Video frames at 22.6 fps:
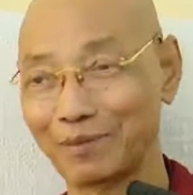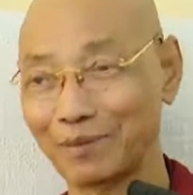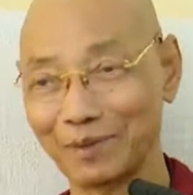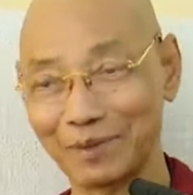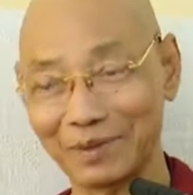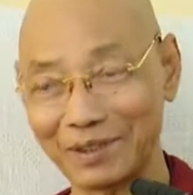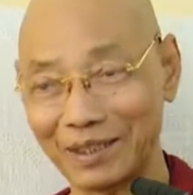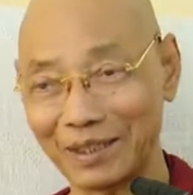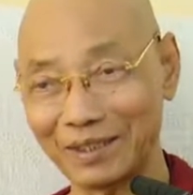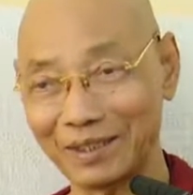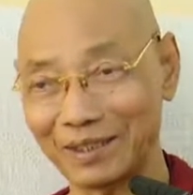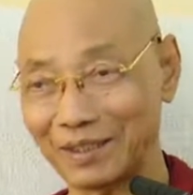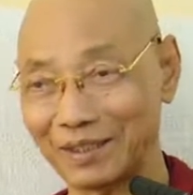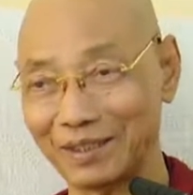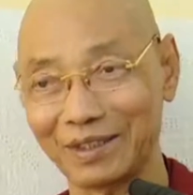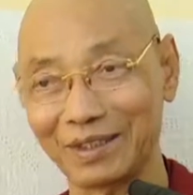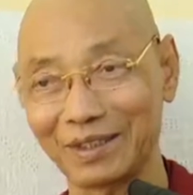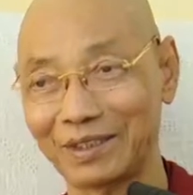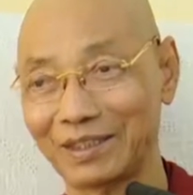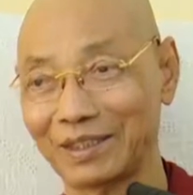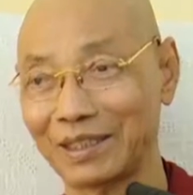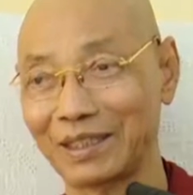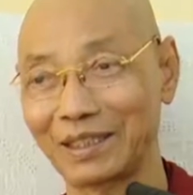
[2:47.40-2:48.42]
just at
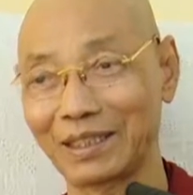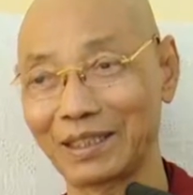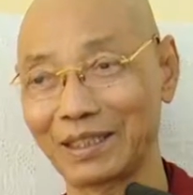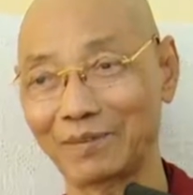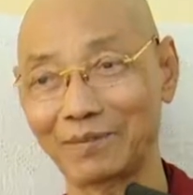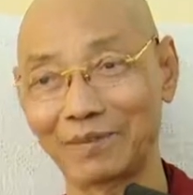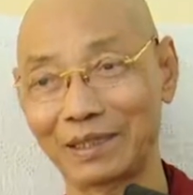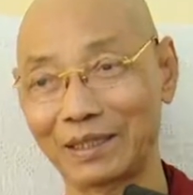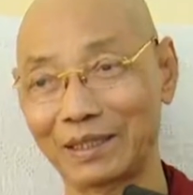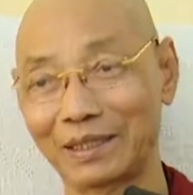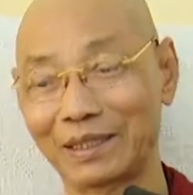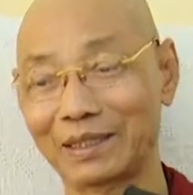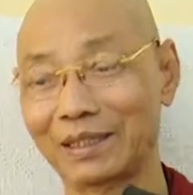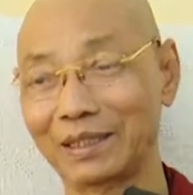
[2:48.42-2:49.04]
the same level,